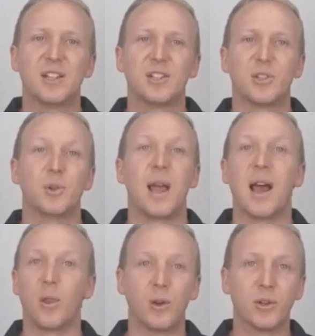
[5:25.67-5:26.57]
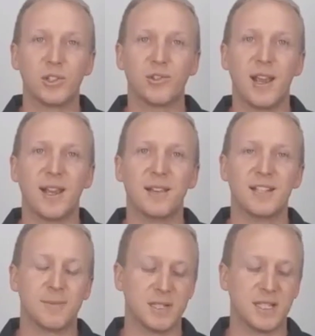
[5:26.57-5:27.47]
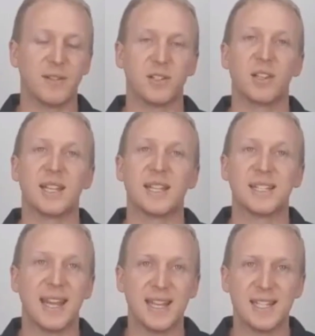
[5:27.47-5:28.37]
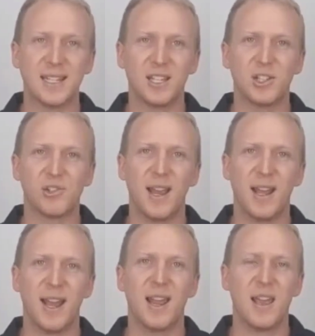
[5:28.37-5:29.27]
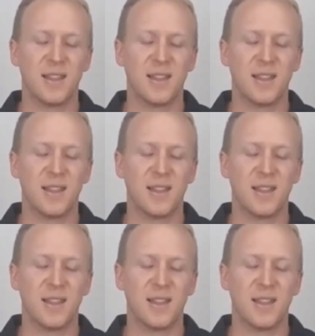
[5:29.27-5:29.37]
to how long you train, they're specific to the intensity that you train at,